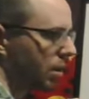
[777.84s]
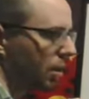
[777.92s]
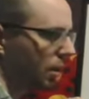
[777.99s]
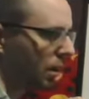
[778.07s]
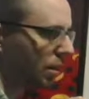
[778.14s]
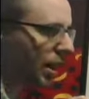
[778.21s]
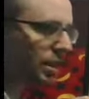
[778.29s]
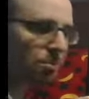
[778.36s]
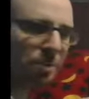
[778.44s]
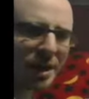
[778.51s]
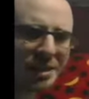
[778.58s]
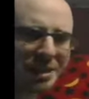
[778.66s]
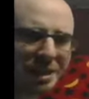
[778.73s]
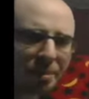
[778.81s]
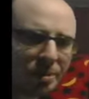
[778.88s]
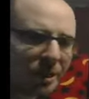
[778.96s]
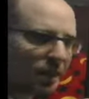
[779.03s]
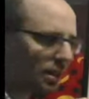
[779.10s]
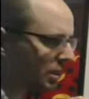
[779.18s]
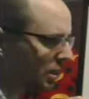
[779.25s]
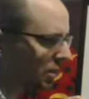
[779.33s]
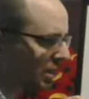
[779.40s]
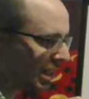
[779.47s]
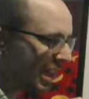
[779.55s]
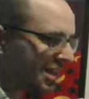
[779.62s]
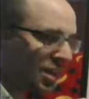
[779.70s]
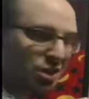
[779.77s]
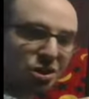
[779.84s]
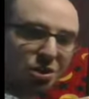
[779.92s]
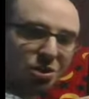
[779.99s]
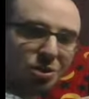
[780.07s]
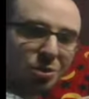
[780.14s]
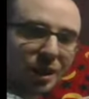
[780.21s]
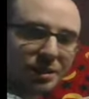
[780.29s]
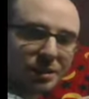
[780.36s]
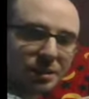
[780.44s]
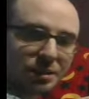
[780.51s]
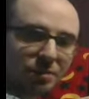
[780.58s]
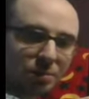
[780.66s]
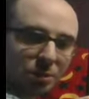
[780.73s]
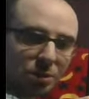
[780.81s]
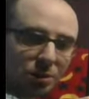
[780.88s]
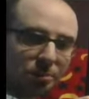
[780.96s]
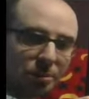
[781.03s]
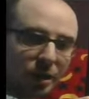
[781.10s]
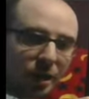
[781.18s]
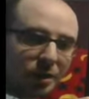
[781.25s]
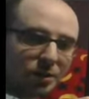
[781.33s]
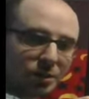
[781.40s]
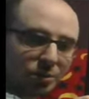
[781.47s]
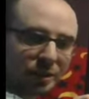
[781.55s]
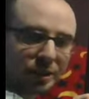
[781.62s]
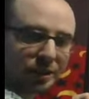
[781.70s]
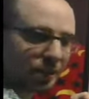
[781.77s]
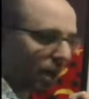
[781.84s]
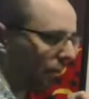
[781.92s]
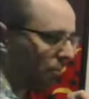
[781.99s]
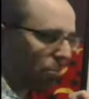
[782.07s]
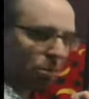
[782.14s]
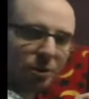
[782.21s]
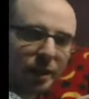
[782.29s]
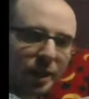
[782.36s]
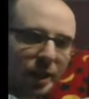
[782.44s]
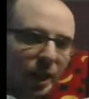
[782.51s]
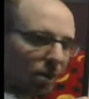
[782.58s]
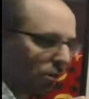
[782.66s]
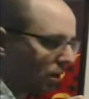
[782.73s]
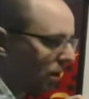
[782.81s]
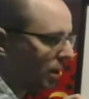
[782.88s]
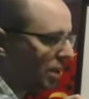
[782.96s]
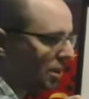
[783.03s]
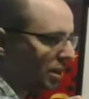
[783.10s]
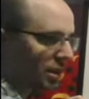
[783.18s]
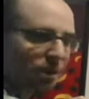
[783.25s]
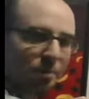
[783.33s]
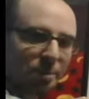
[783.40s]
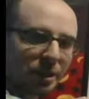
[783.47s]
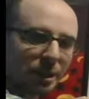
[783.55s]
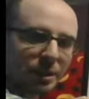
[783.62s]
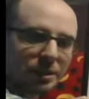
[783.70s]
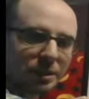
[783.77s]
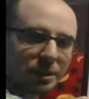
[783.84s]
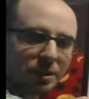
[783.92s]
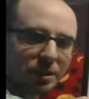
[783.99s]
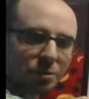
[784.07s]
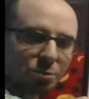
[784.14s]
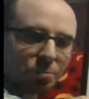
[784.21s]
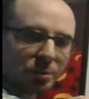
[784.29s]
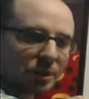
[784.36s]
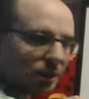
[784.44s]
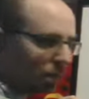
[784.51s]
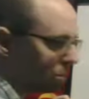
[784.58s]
that's basically a p series. Again, the 2, that's just a multiplier, so we can kind of pull that out. This is a p series with p equals